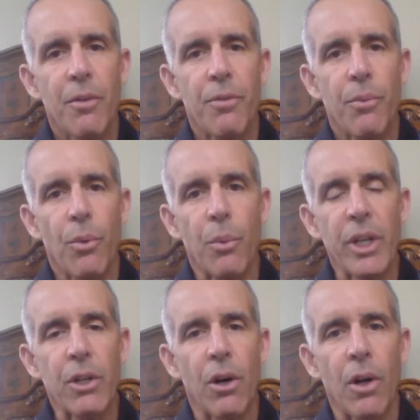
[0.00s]
what we
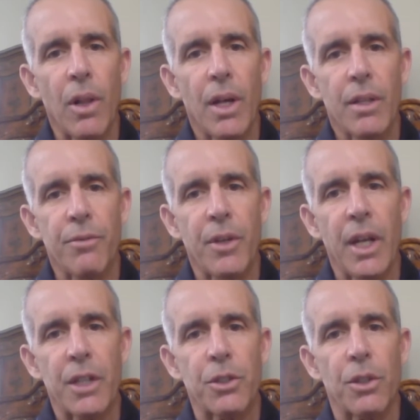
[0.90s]
call the
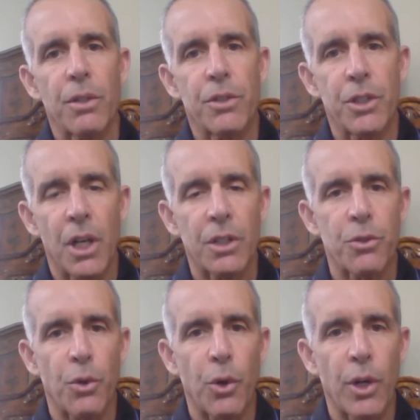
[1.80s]
financial junk
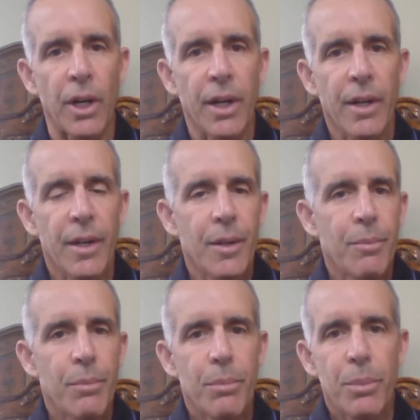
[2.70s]
drawer.
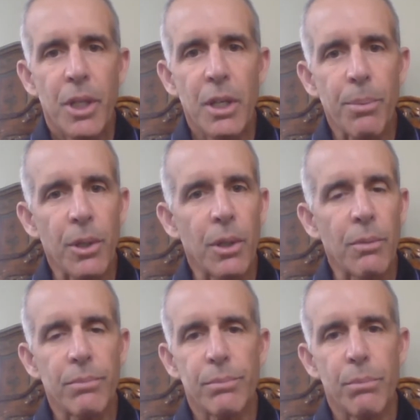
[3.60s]

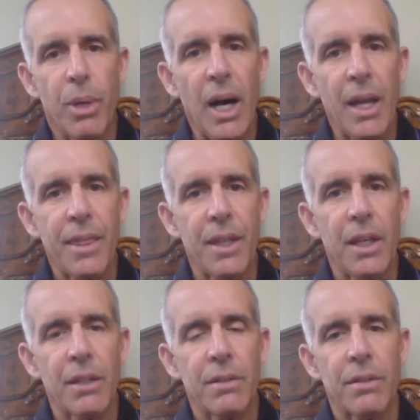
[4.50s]
People buy
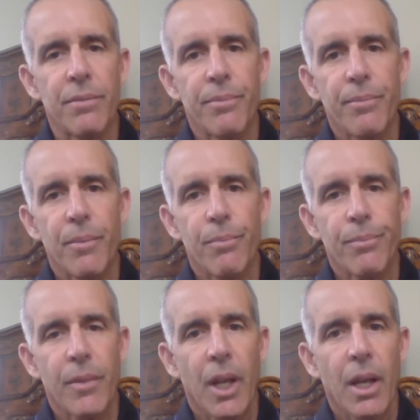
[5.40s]
things
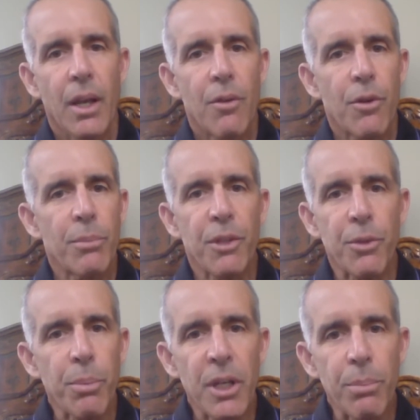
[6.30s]
from
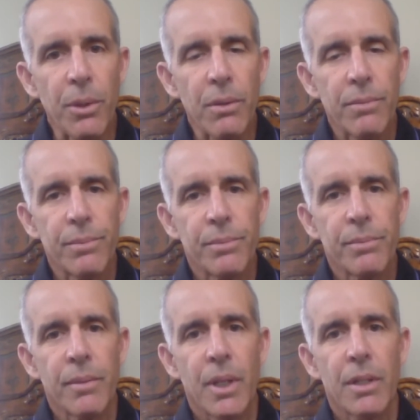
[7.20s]
different people,
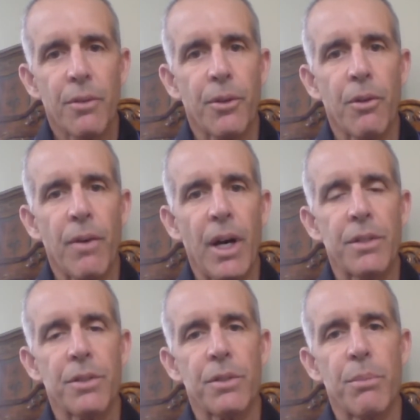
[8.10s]
different
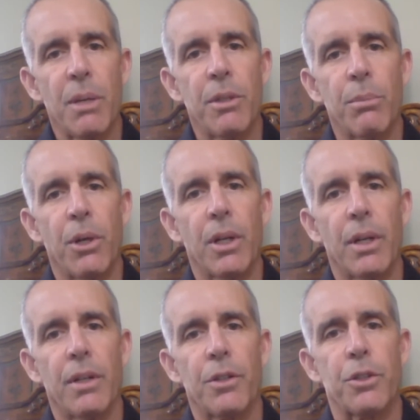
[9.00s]
advisors. Maybe you
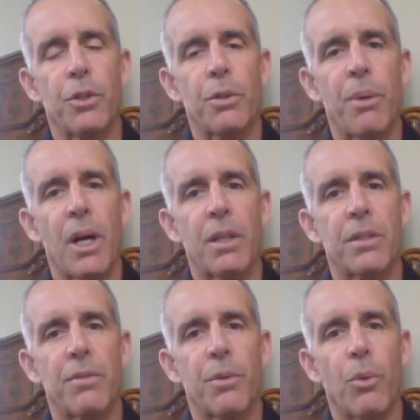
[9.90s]
bought an insurance
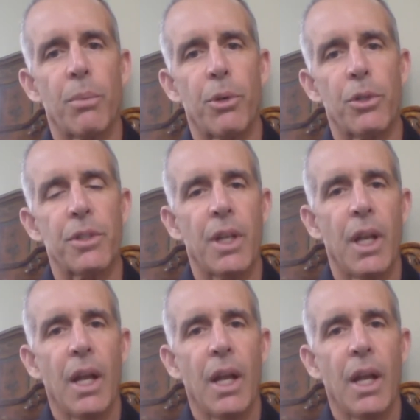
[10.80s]
policy from one person.